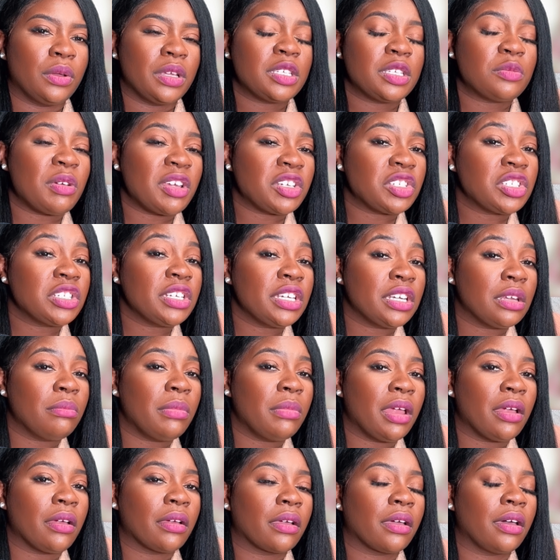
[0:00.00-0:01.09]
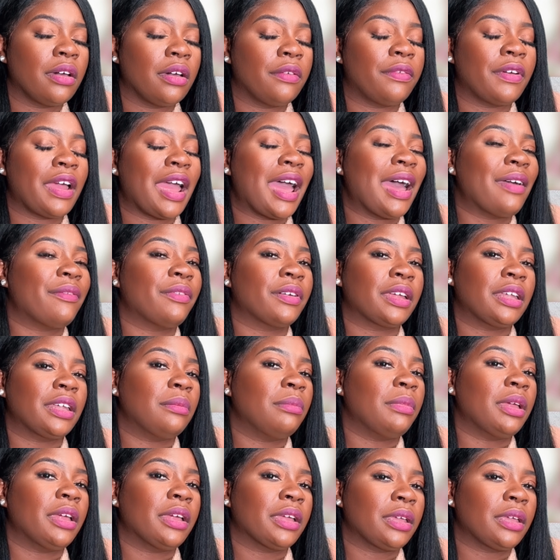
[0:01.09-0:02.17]
especially in America for African
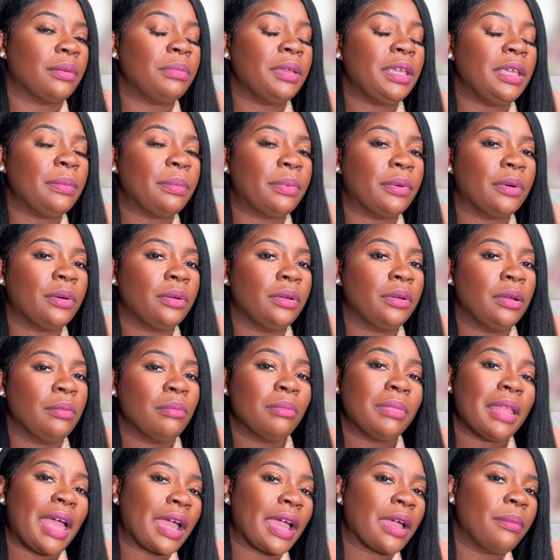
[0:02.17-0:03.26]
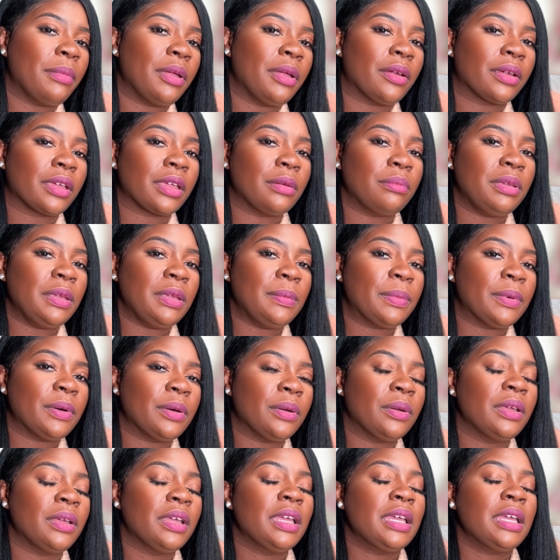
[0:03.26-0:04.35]
American people, Black American people,